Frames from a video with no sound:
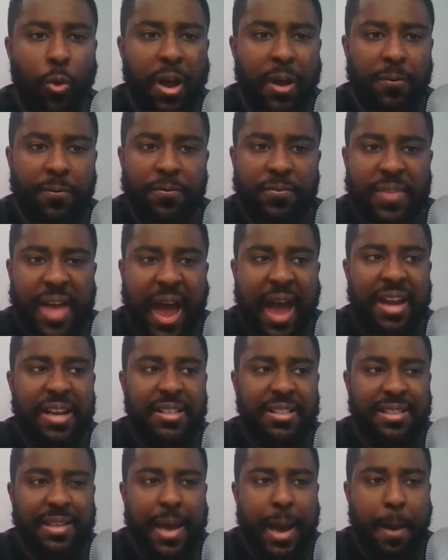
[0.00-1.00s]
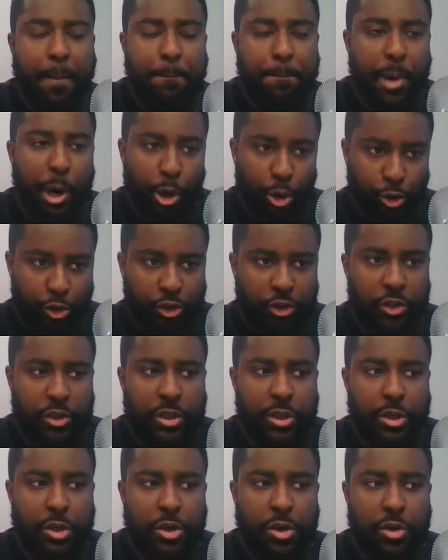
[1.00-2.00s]
if that is a
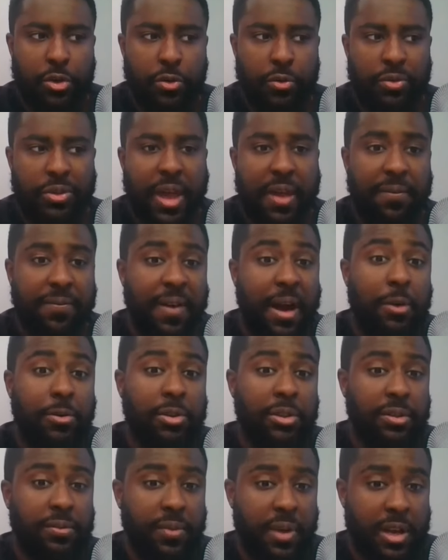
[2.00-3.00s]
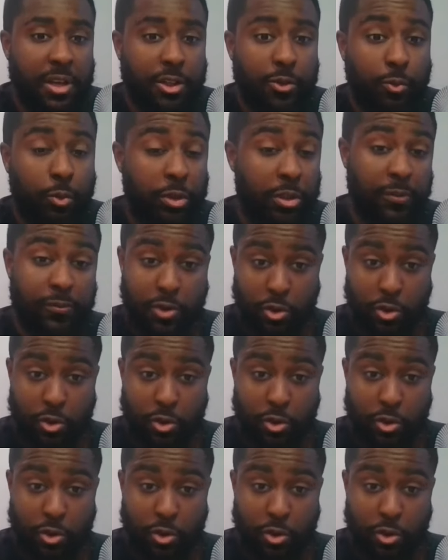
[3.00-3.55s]
person that Falcons fans want.